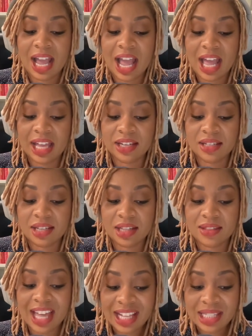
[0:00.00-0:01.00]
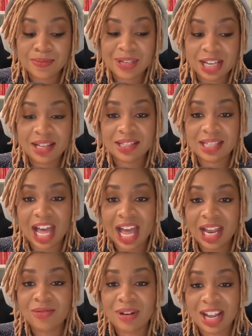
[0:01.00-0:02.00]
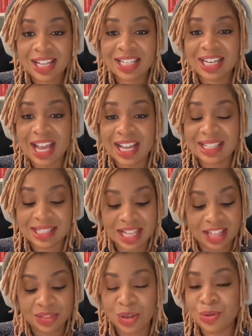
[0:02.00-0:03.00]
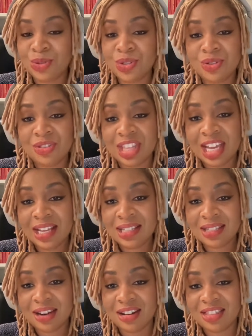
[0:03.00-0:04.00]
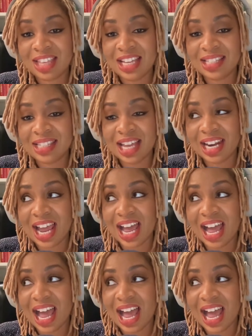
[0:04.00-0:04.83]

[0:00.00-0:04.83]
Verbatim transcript: and that's because I recognize that those two things are things that